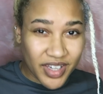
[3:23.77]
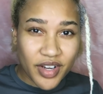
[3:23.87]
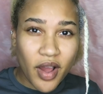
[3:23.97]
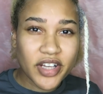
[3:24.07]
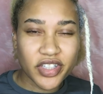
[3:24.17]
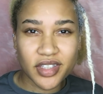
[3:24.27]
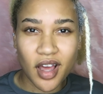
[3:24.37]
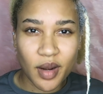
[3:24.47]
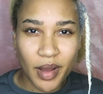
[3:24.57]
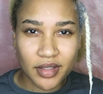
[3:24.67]
You know, I just
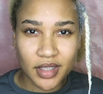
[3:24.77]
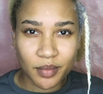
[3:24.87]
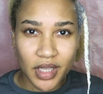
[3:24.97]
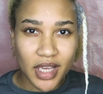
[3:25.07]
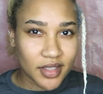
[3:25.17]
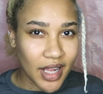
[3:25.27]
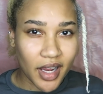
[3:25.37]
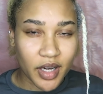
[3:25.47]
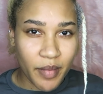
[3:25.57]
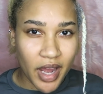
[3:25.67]
thought about something. It's
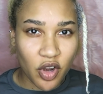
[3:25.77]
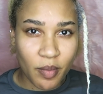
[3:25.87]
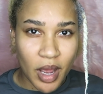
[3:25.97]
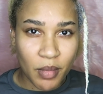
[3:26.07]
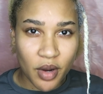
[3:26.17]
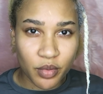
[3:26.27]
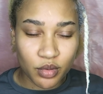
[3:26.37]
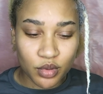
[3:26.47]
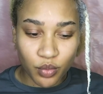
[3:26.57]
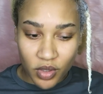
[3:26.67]
not going to matter about my roots.